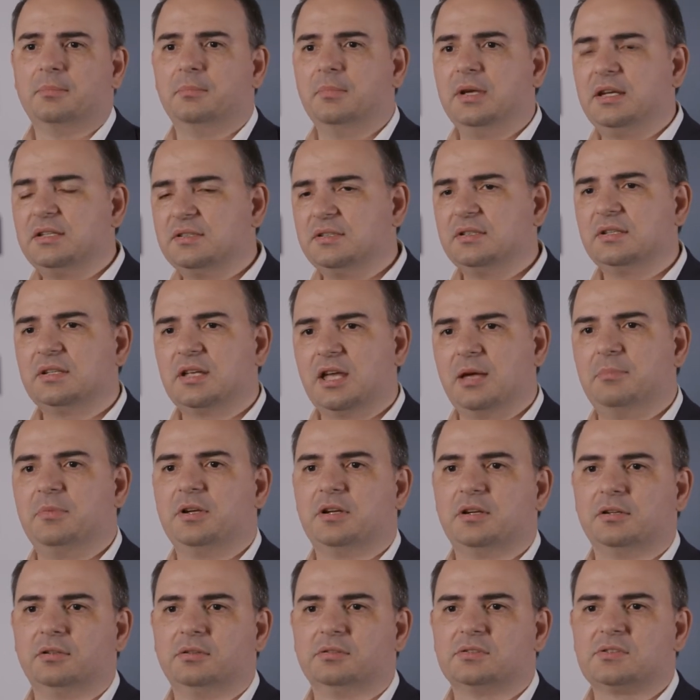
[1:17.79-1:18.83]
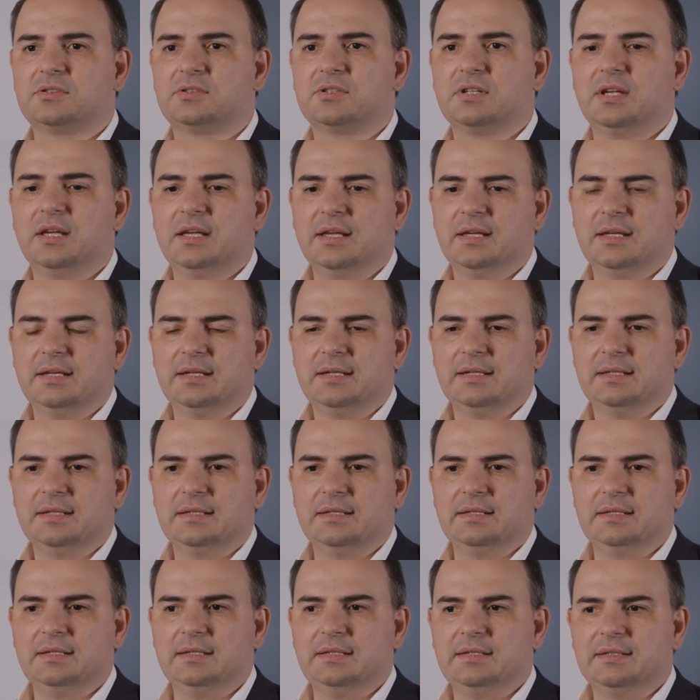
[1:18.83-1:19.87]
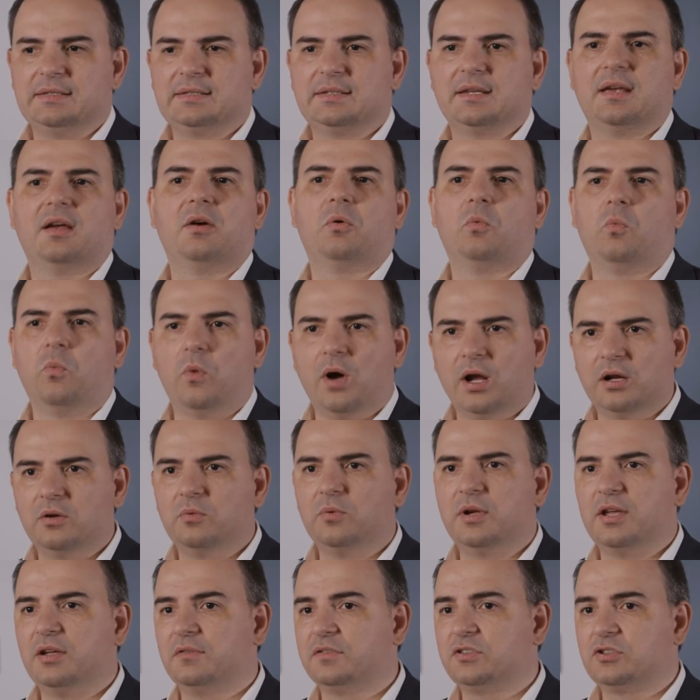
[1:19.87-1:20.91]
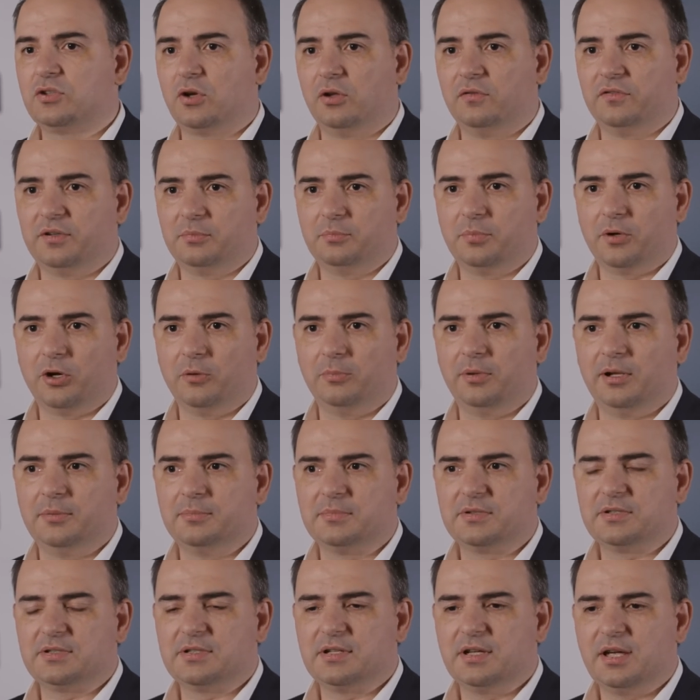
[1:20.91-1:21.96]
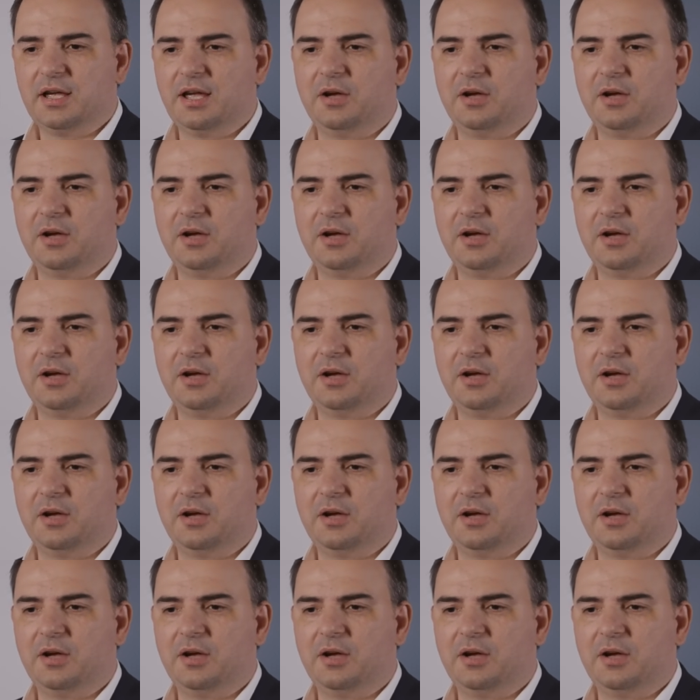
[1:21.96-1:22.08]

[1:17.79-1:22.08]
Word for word: Mixing chemicals is one way of solving problems.